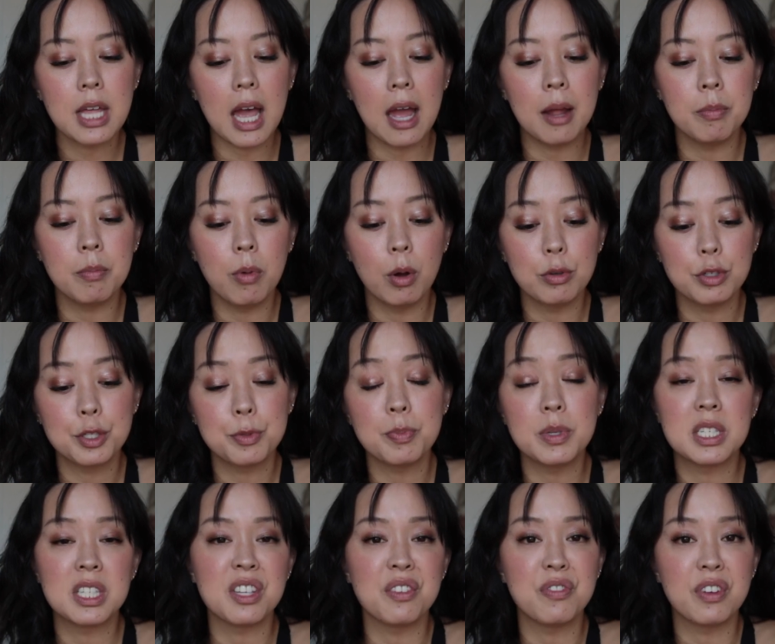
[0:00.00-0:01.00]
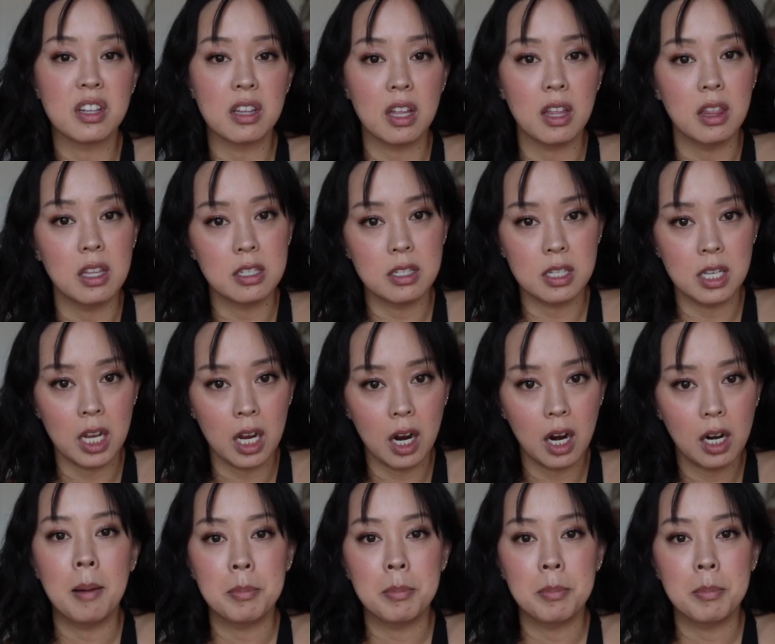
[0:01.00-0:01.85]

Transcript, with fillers: and most specifically this year.